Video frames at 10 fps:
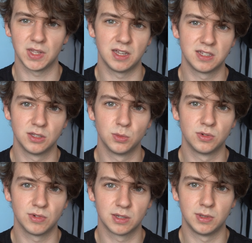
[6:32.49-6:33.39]
I still
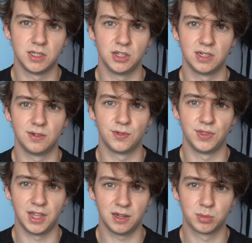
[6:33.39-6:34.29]
wouldn't recommend you getting it for
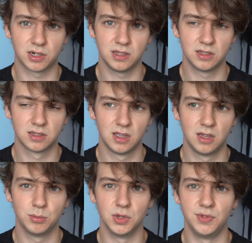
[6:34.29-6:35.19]
that price,
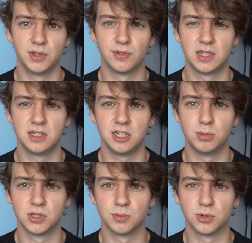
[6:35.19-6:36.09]
but if you can find it cheaper
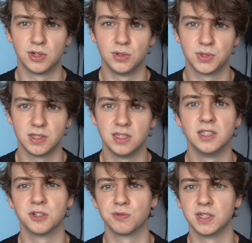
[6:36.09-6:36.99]
somewhere else, it is
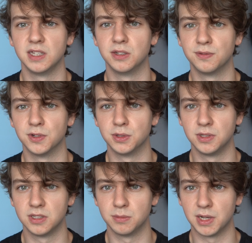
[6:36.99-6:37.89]
a really good phone
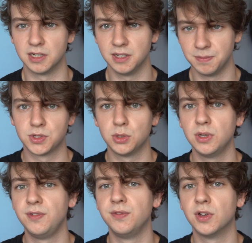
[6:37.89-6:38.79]
to buy. So
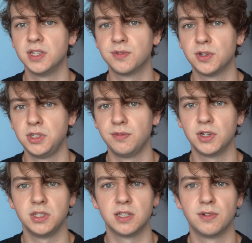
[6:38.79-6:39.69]
if you've got this phone, you've got
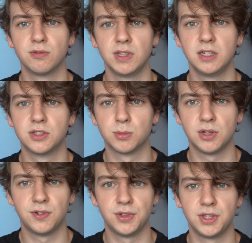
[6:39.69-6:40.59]
yourself a really good
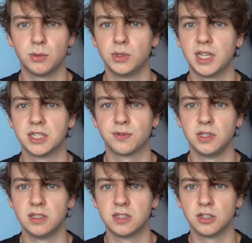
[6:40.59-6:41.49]
smartphone that will last for
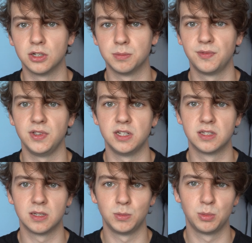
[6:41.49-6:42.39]
years to come, features
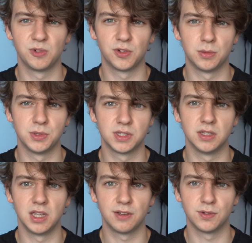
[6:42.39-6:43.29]
similar performance to
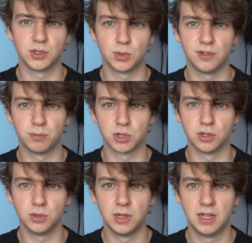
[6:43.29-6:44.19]
the iPhone 12
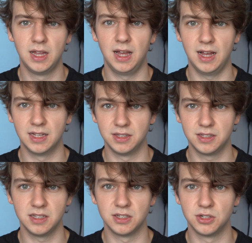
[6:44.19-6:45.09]
Pro, and
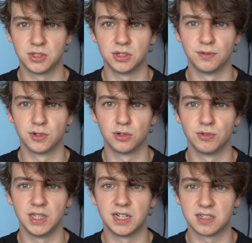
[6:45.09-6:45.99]
is just an overall
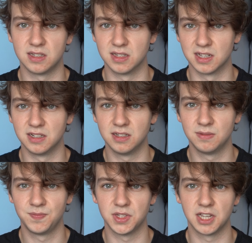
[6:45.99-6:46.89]
really nice design
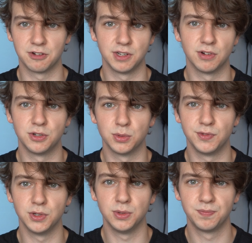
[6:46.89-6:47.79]
to carry around with
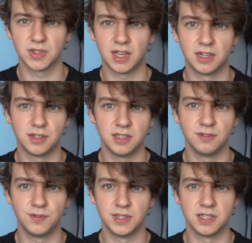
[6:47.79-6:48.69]
you, and it
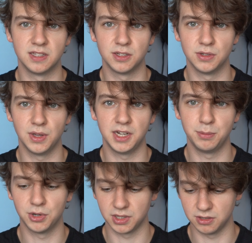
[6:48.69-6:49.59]
fits into any
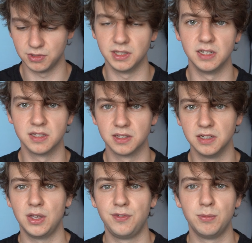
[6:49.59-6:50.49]
pocket really easily.
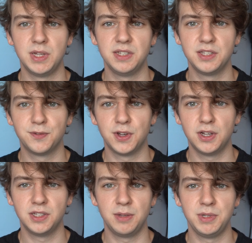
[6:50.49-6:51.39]
If you made it this far,
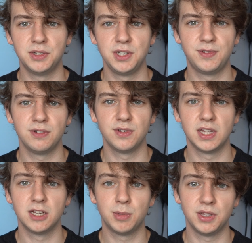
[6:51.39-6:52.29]
let me know your favourite
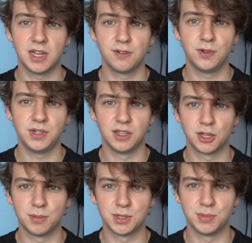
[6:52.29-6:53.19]
thing about the iPhone in the
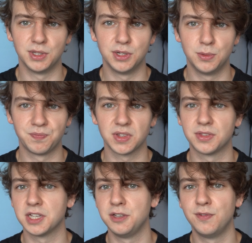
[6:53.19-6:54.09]
comments below.
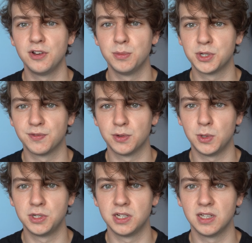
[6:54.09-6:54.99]
Thank you very much for
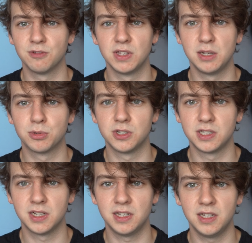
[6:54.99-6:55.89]
watching, I really
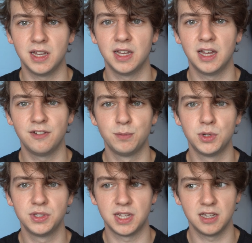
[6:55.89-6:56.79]
appreciate it. I have
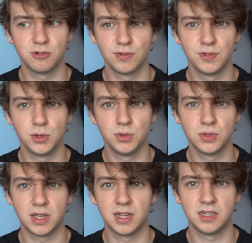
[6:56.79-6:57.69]
more tech reviews
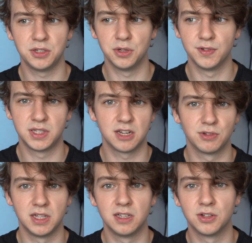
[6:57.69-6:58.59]
and other tech
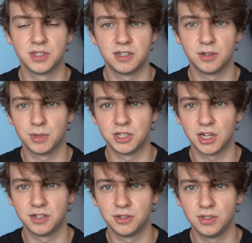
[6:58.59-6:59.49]
related content on my
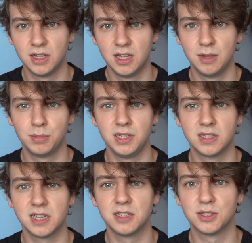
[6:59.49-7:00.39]
channel. Please
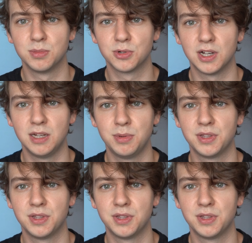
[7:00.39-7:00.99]
like and subscribe.